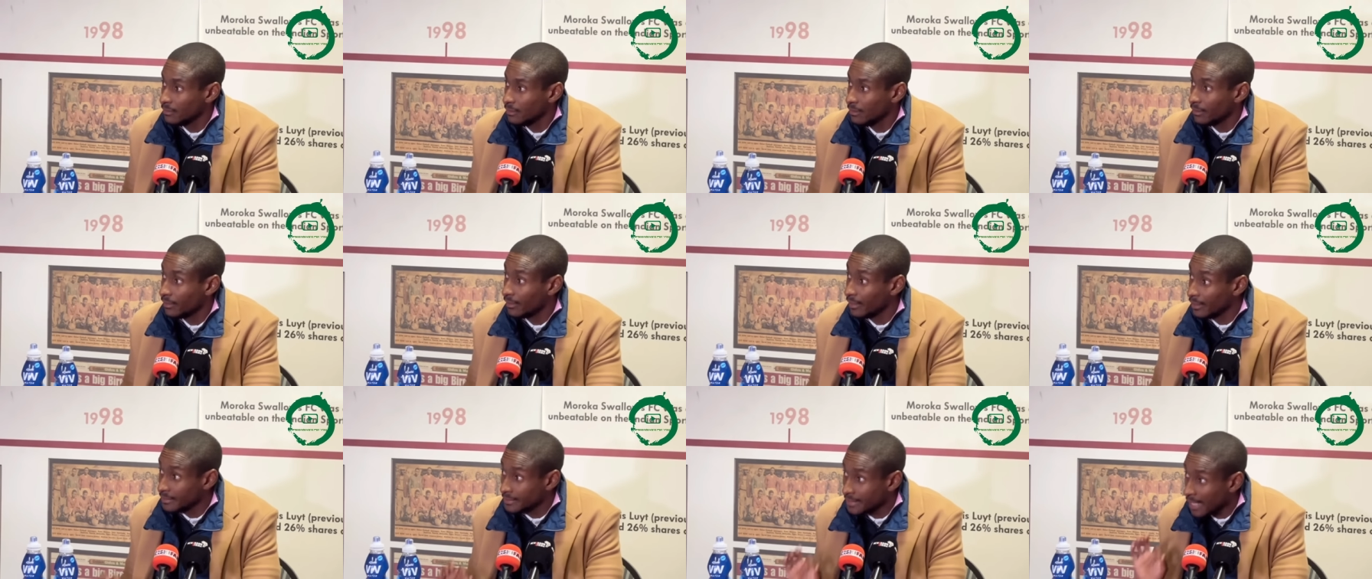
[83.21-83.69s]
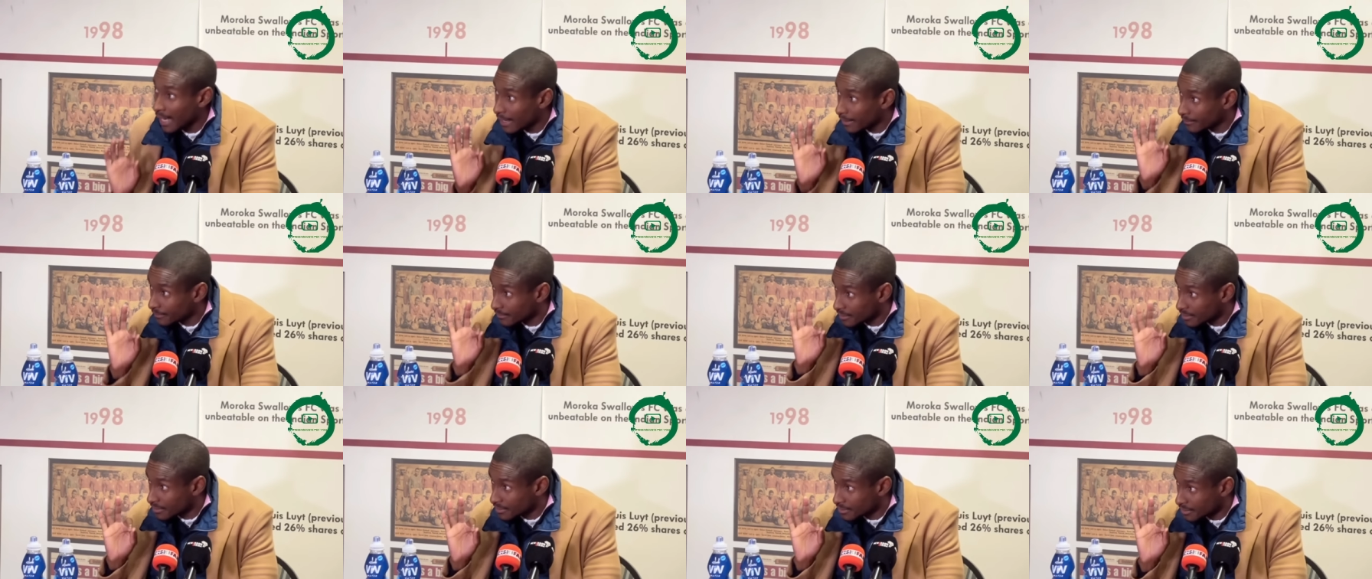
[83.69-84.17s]
Third
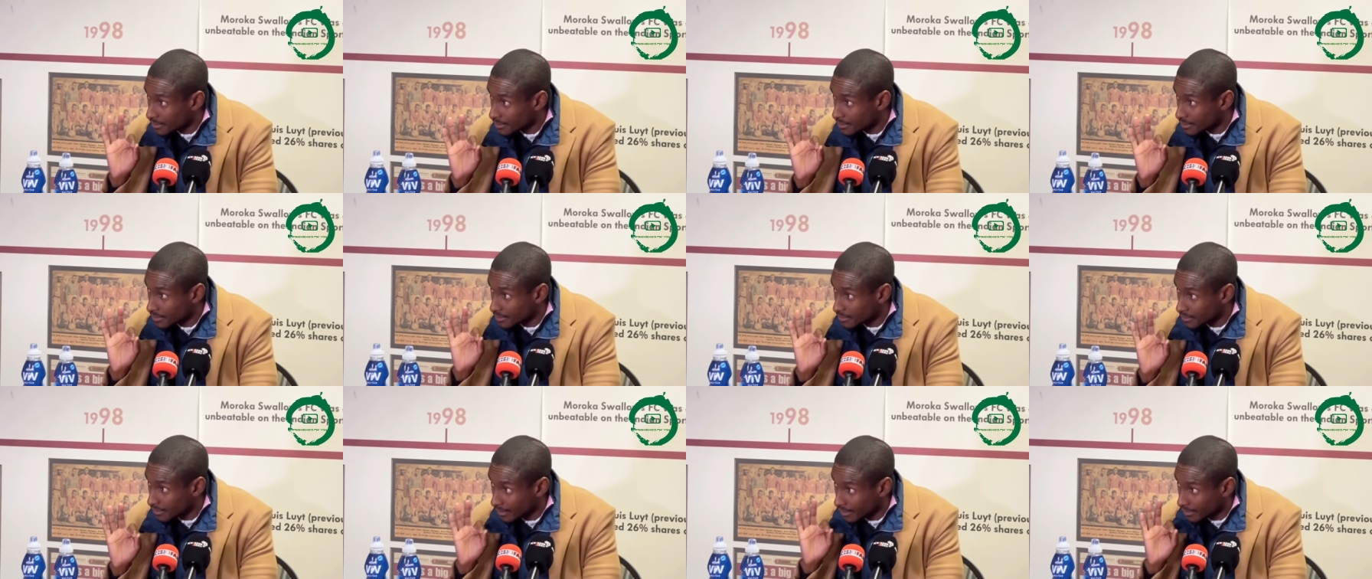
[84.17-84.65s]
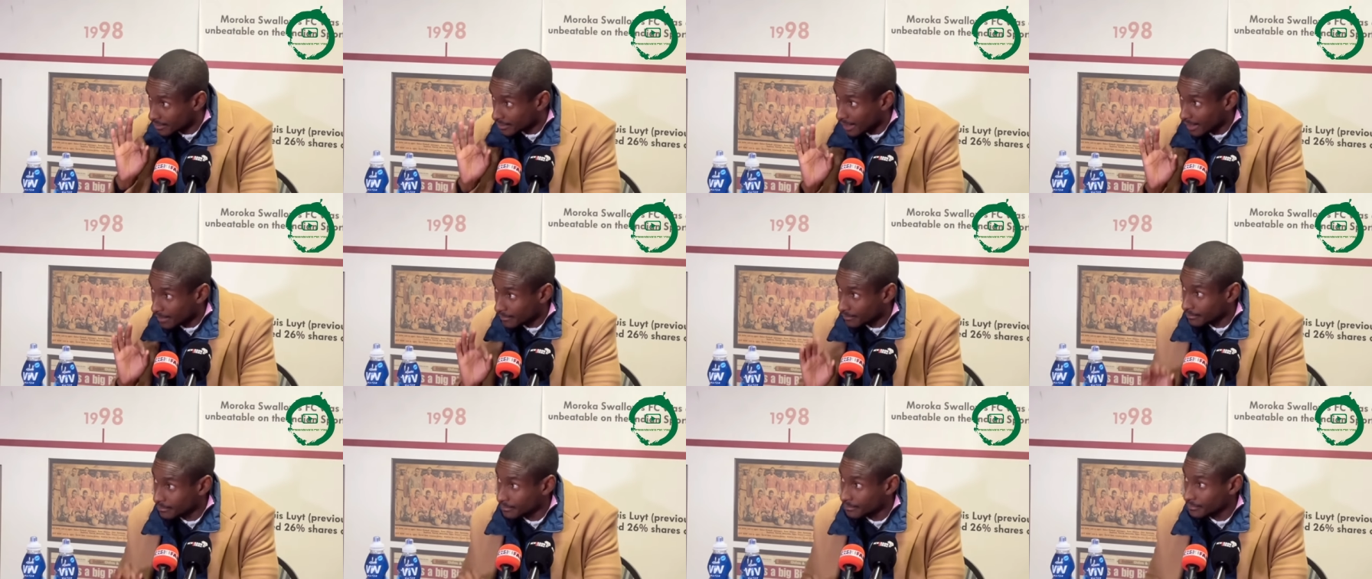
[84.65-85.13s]
time this season, third time.
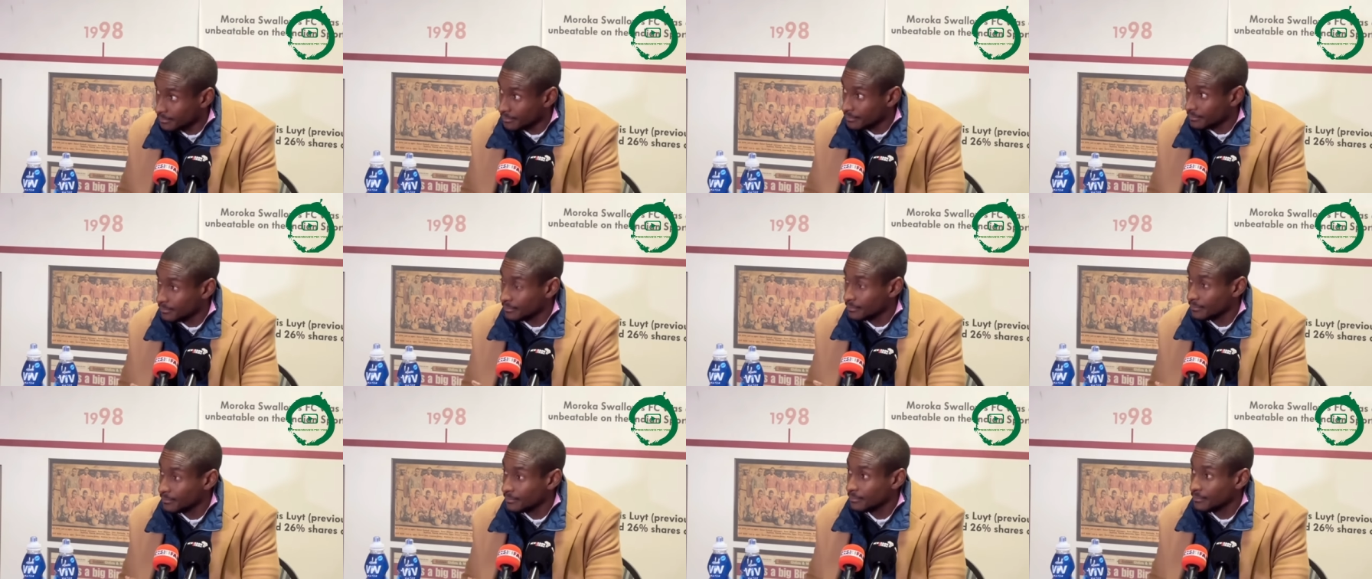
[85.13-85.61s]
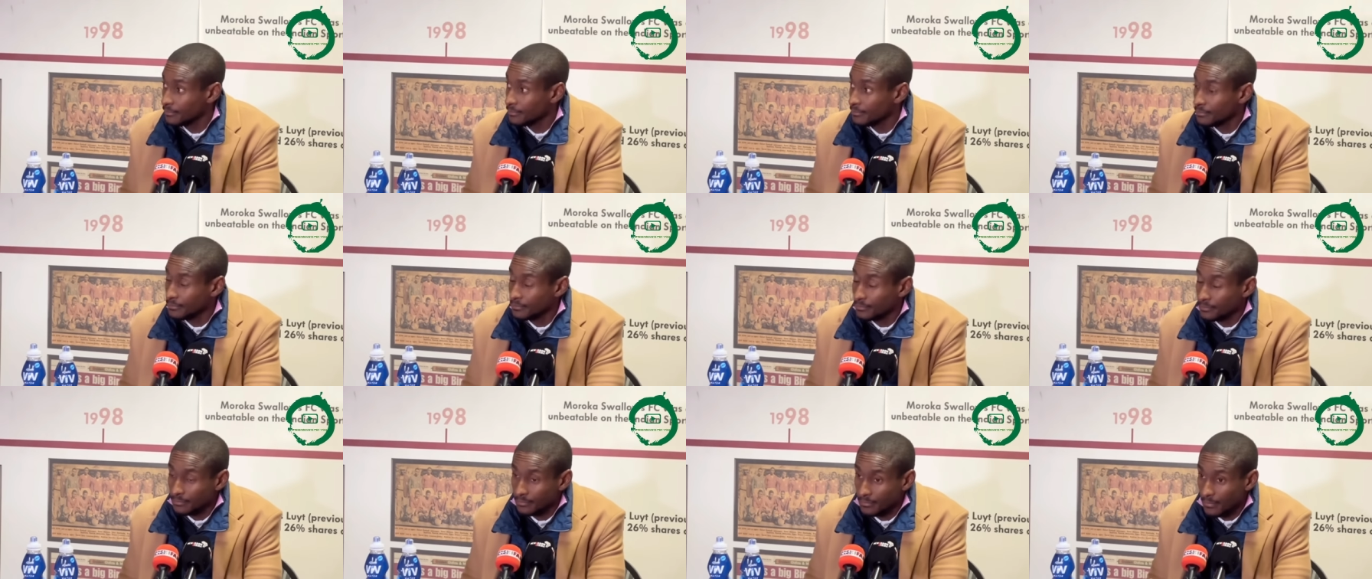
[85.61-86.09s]

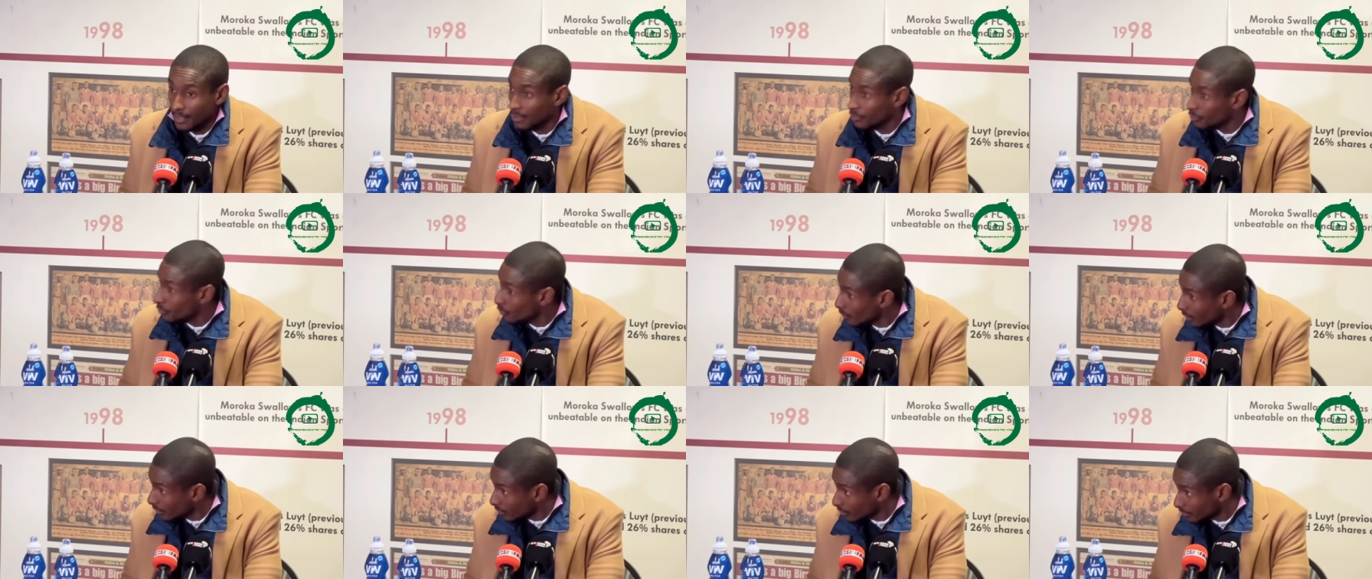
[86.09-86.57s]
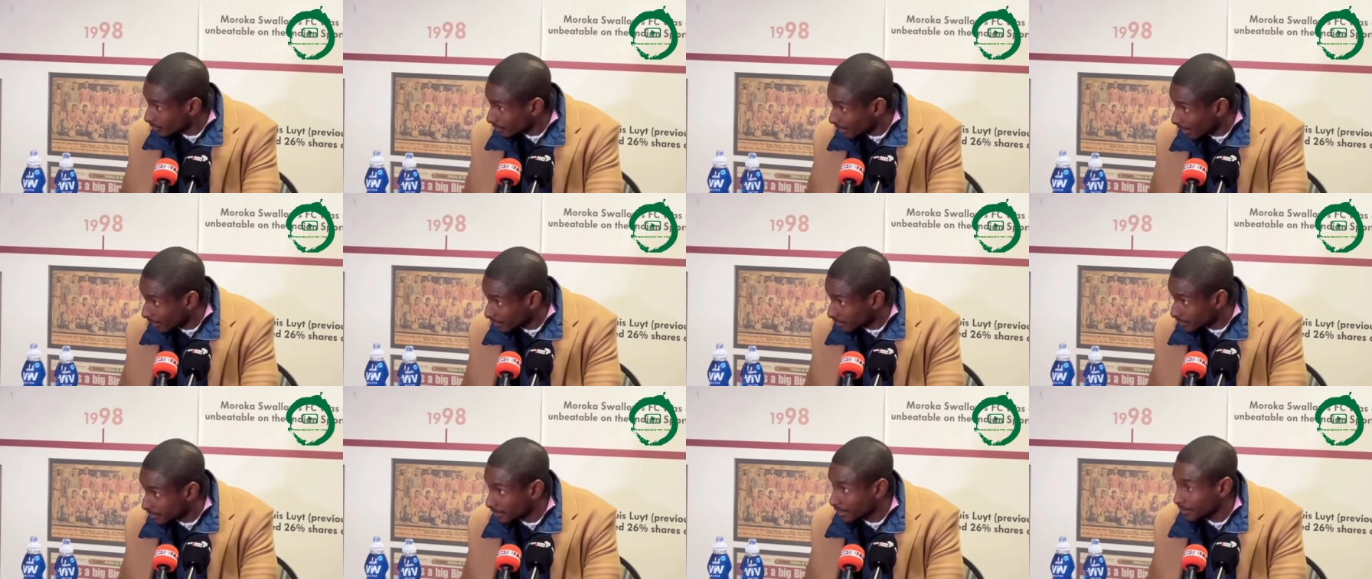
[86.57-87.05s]
And you are not
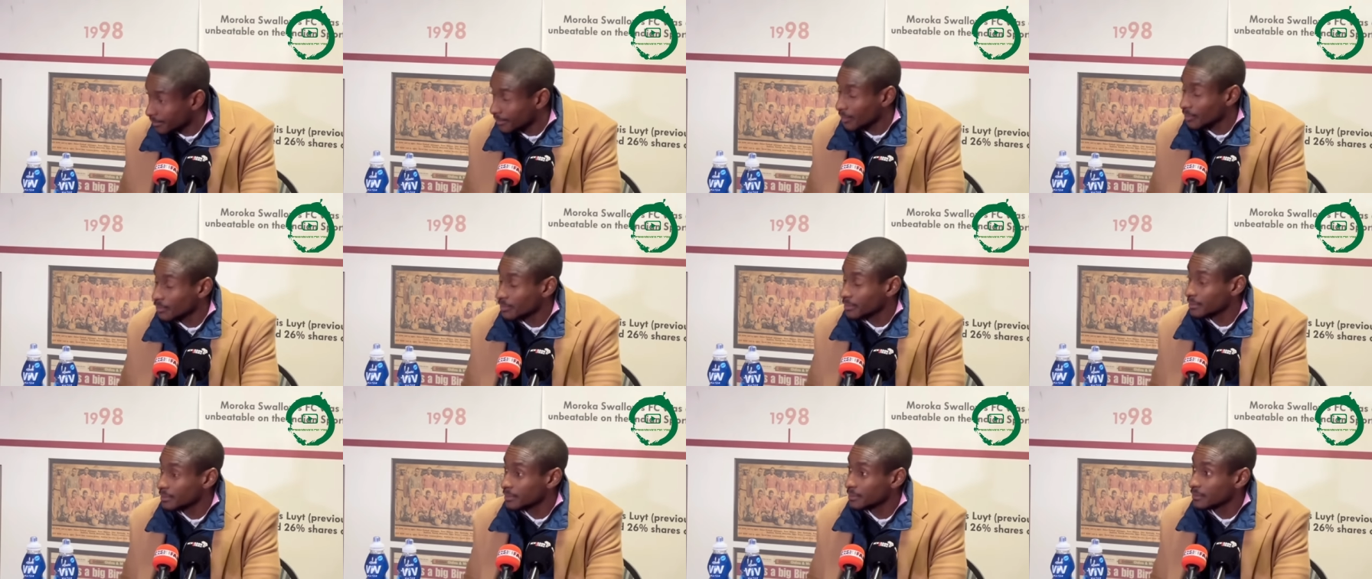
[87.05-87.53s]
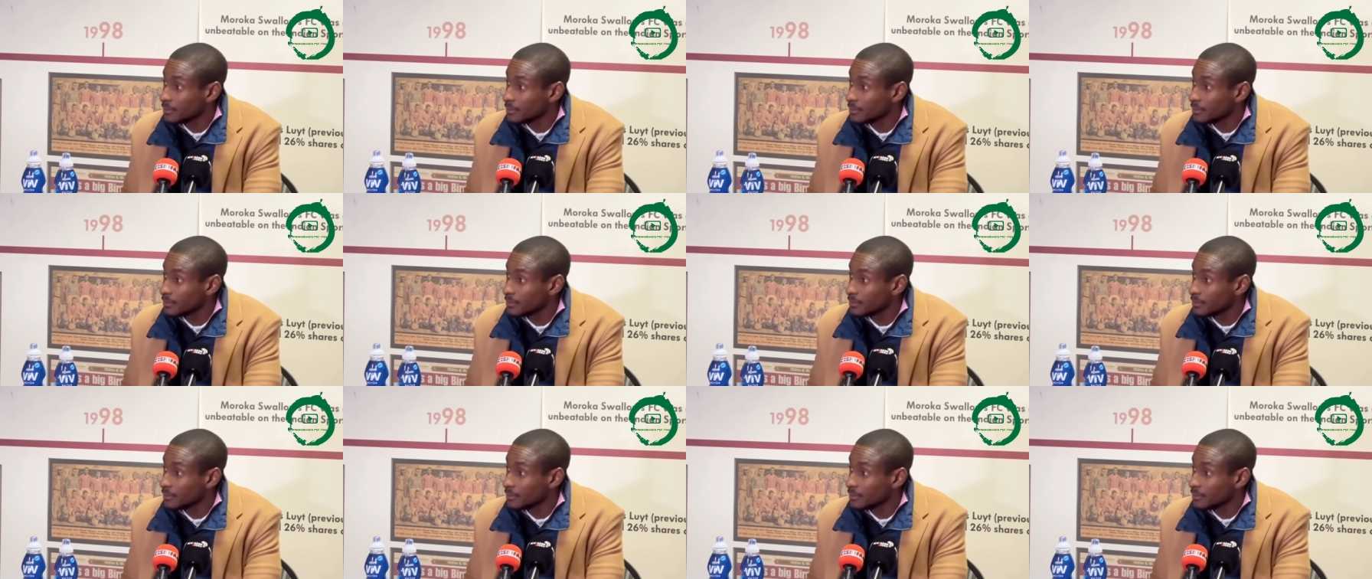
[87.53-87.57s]
writing about it.